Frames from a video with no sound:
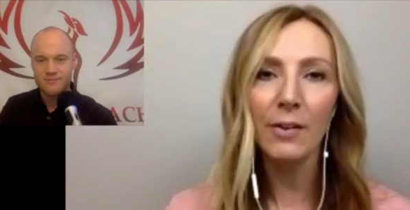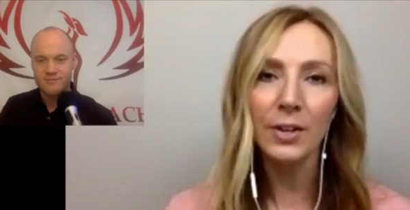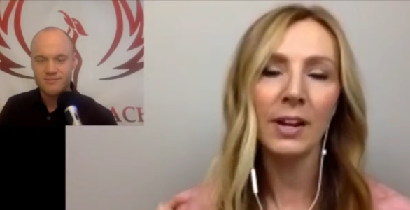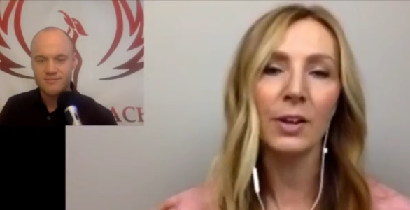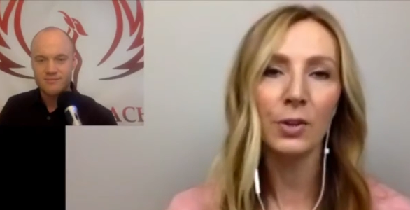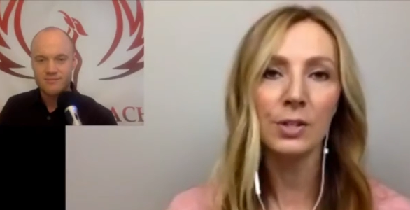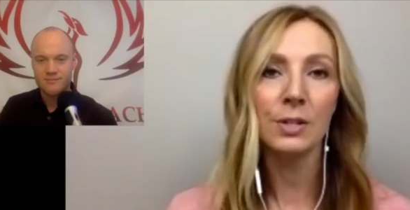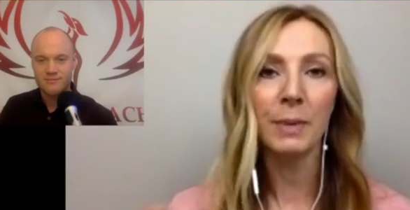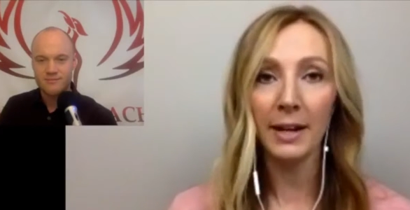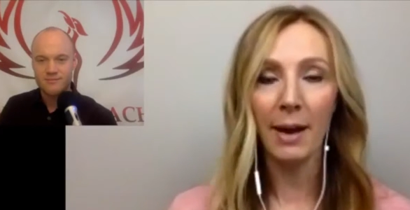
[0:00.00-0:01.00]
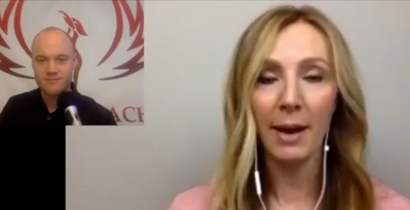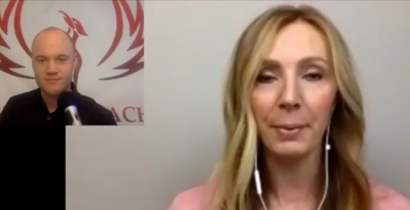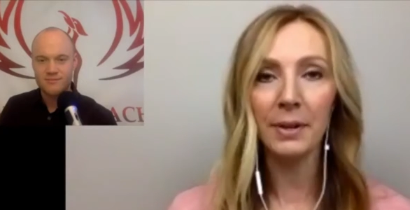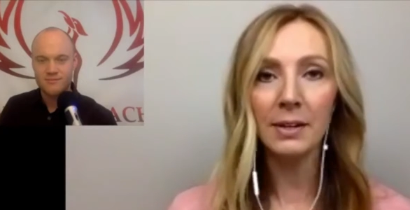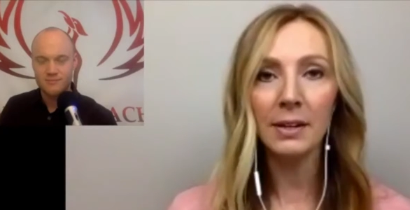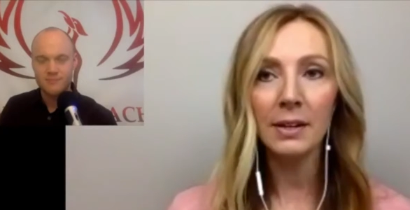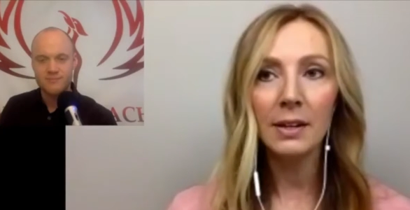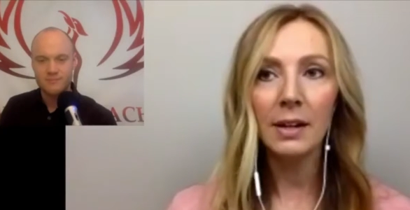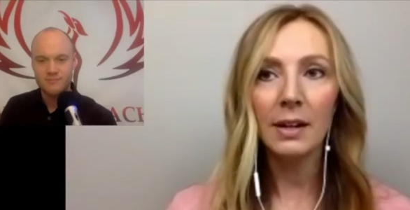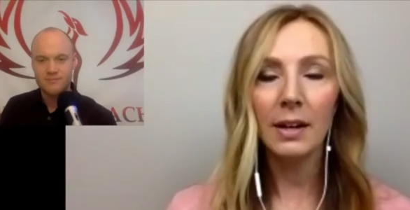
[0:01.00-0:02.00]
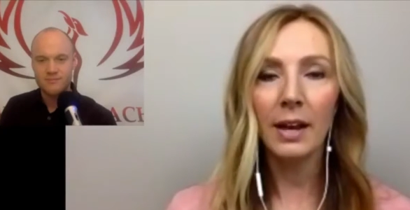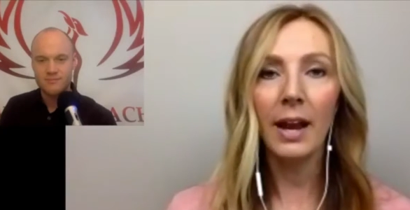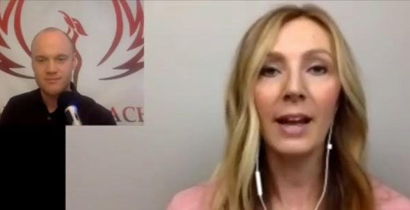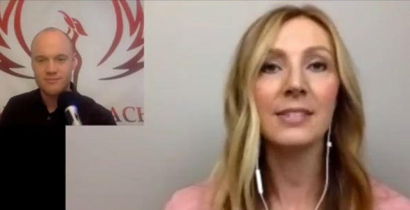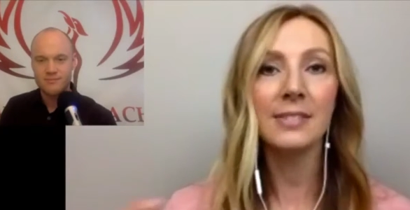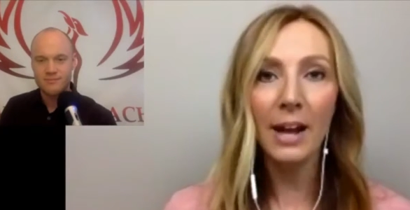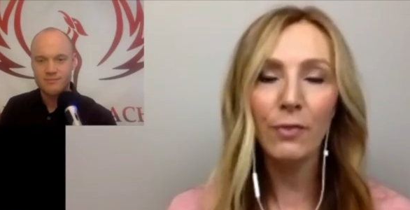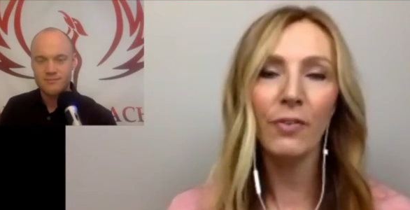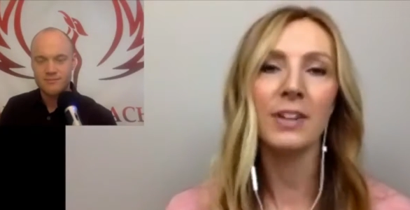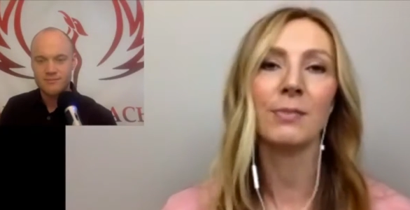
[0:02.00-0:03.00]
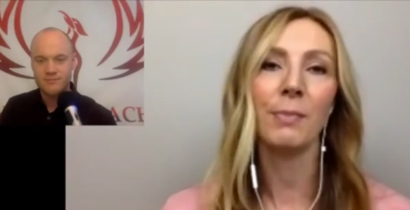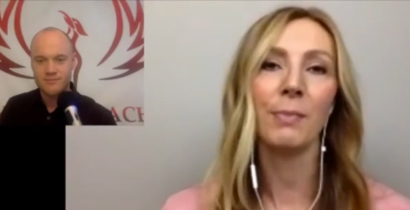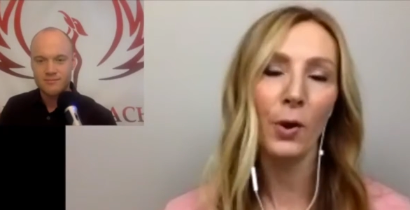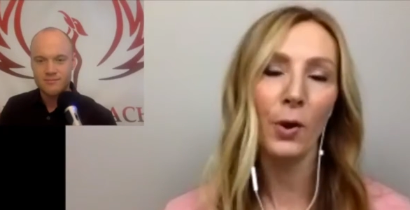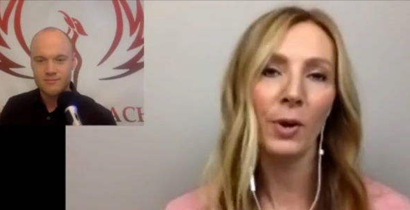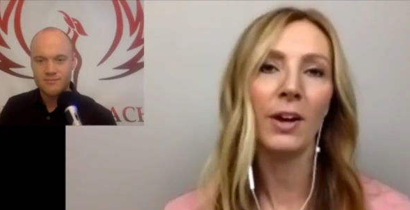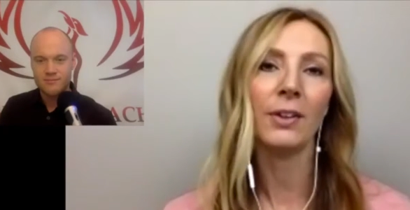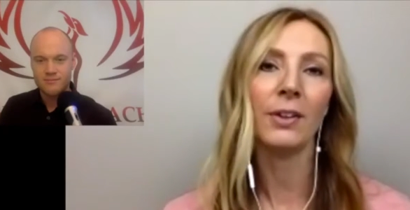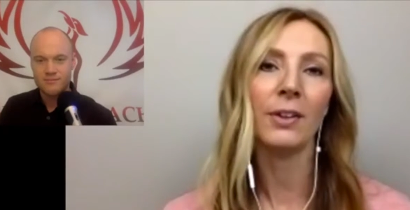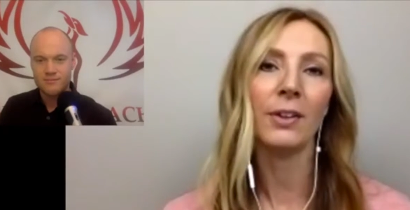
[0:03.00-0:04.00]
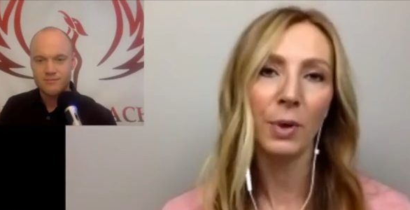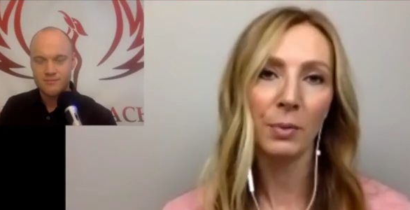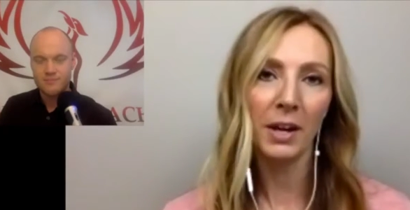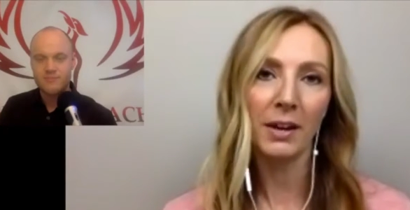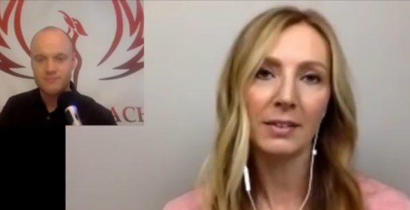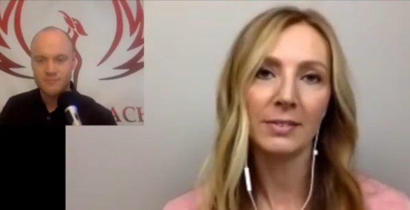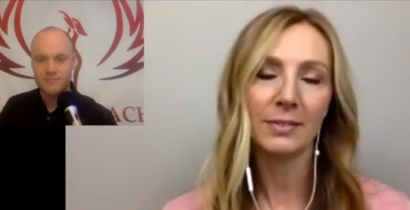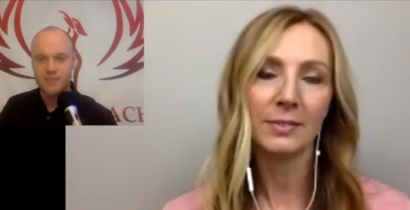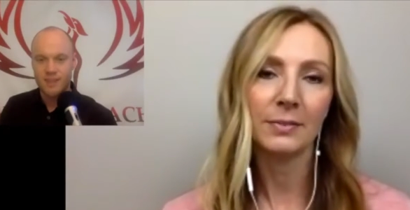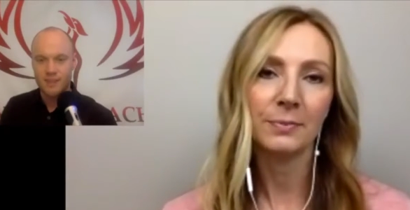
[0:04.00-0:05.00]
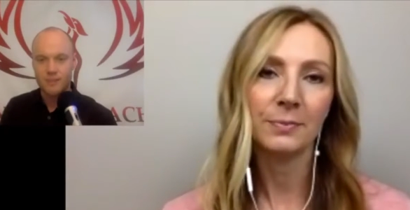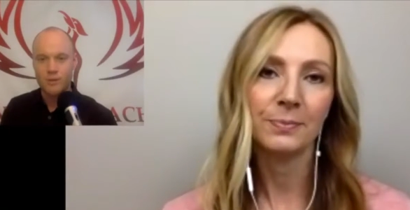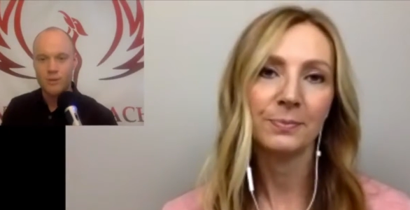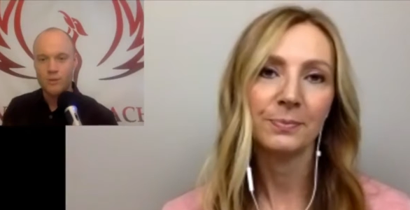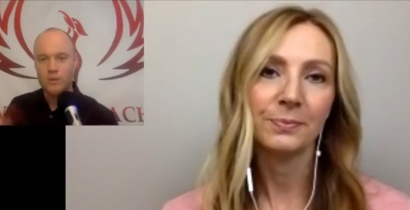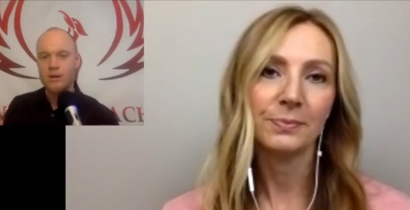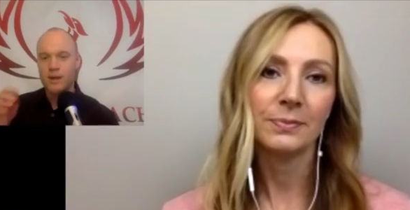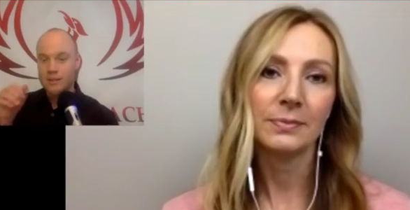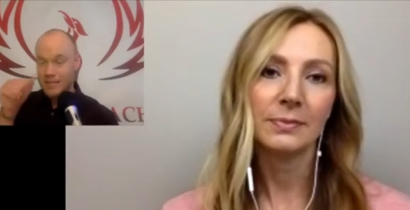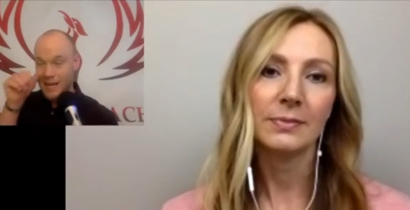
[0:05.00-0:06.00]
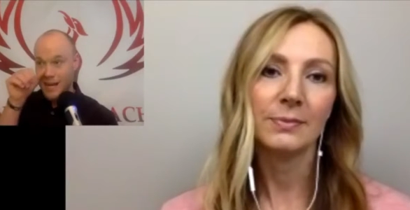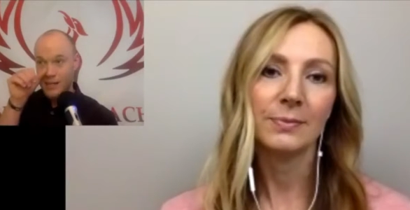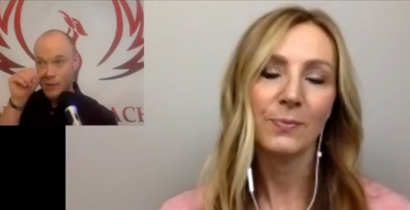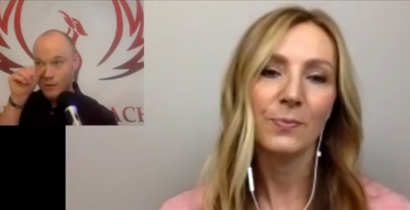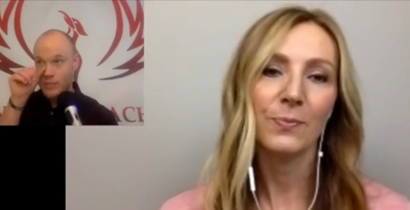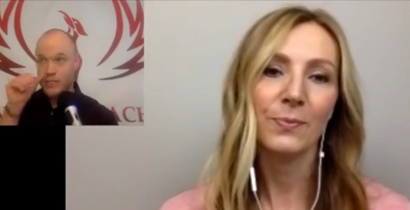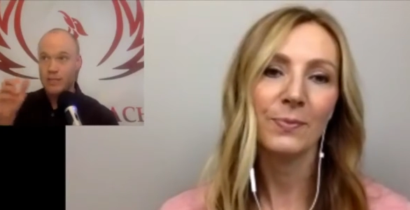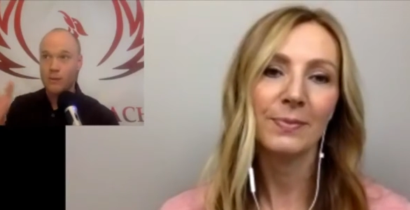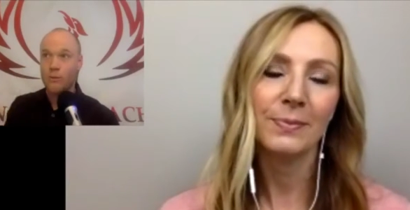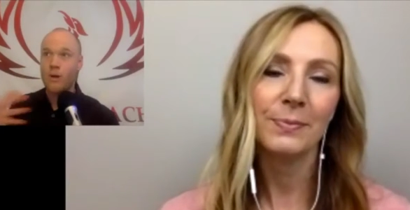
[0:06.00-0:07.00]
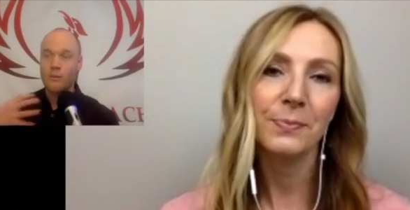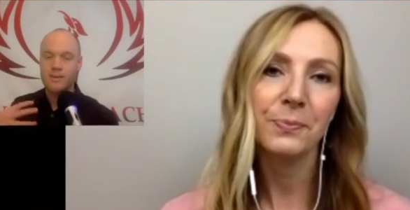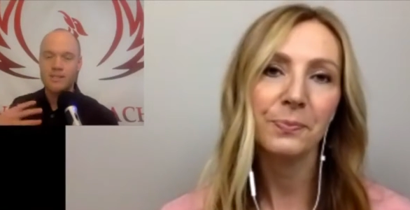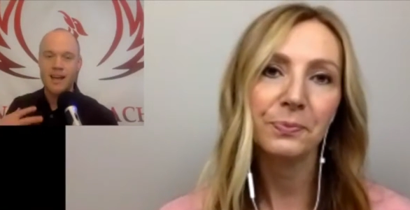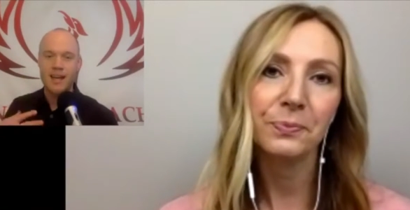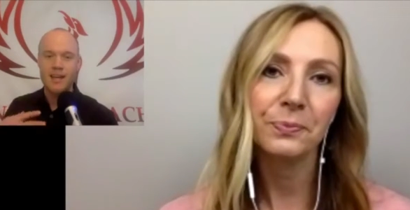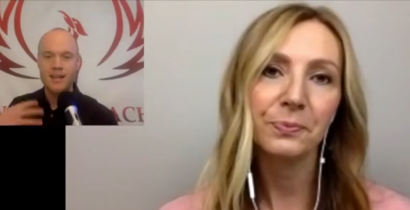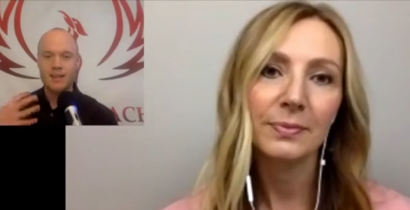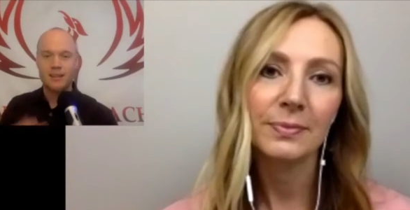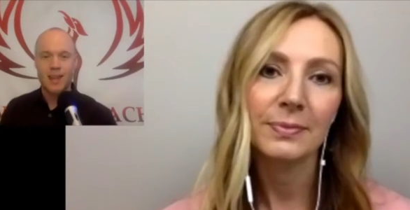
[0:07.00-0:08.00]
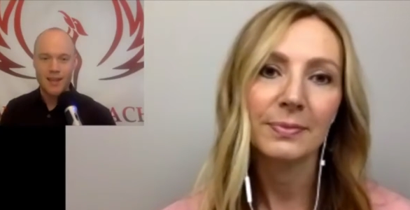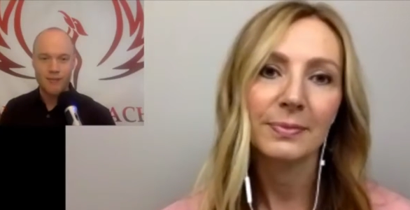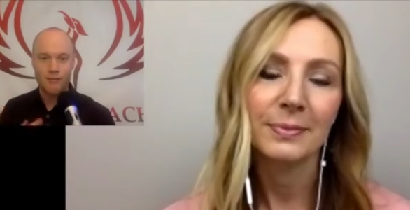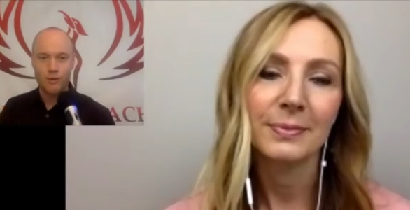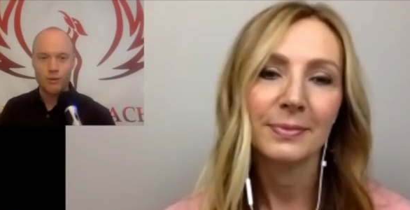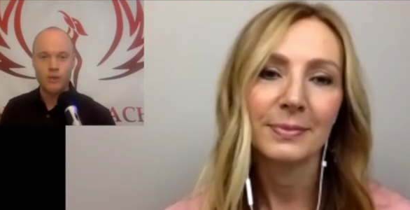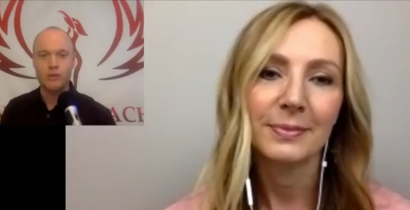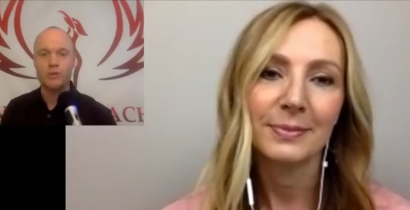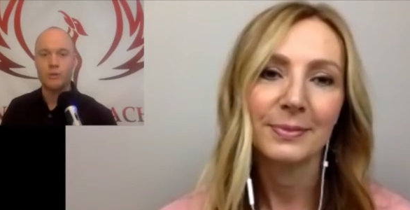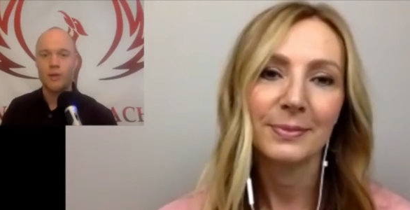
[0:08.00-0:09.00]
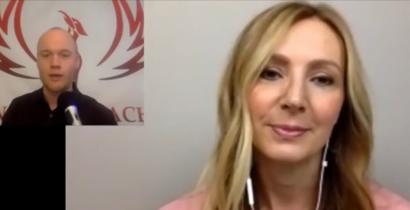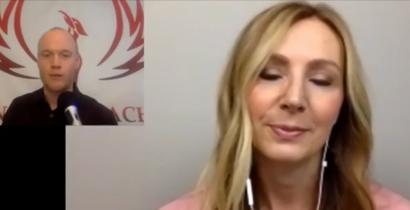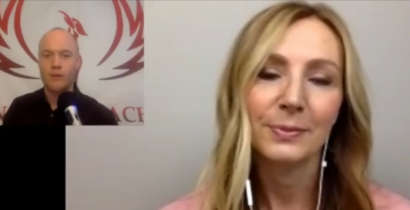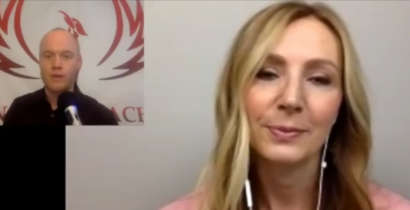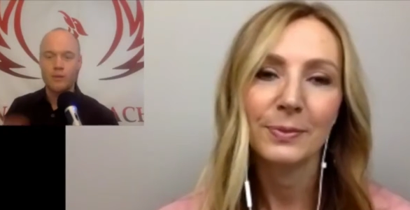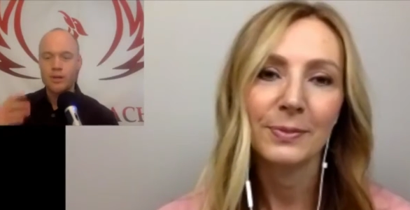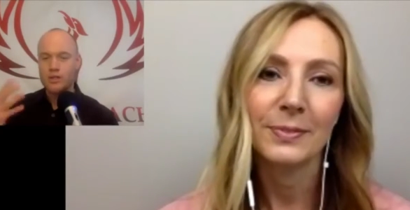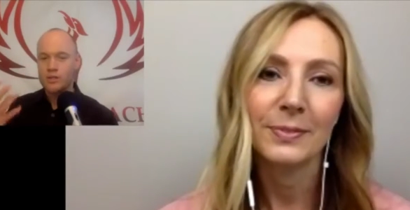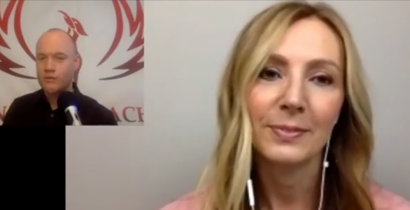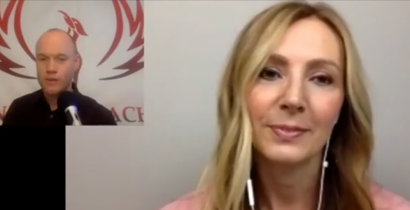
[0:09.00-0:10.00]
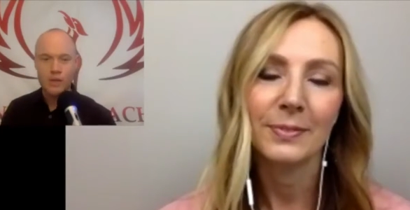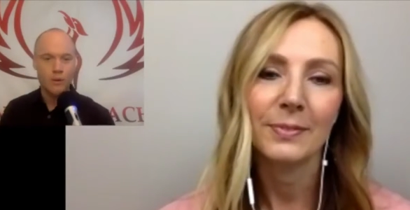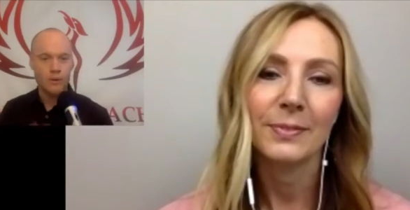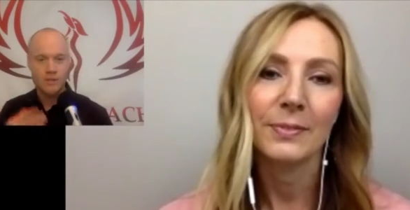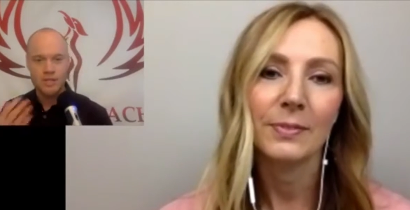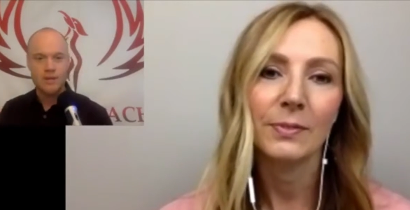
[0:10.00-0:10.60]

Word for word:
Speaker 1: I could to make it happen. Mm at the sacrifice of my own health and well-being.
Speaker 2: Yeah. When when you got the diagnosis, like what was that like for you? Like what what did you feel? What was the